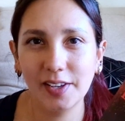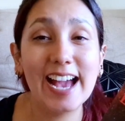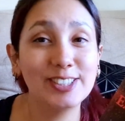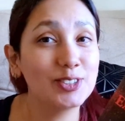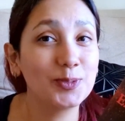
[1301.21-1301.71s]

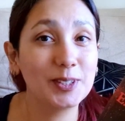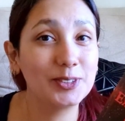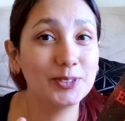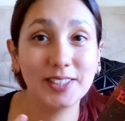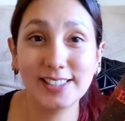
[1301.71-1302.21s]
I just want
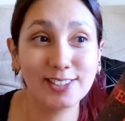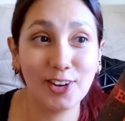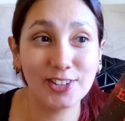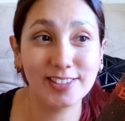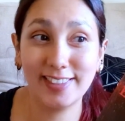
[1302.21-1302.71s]
to
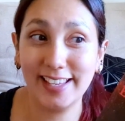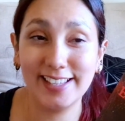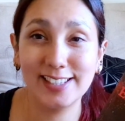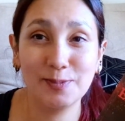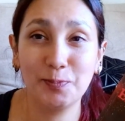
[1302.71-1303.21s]
discuss these,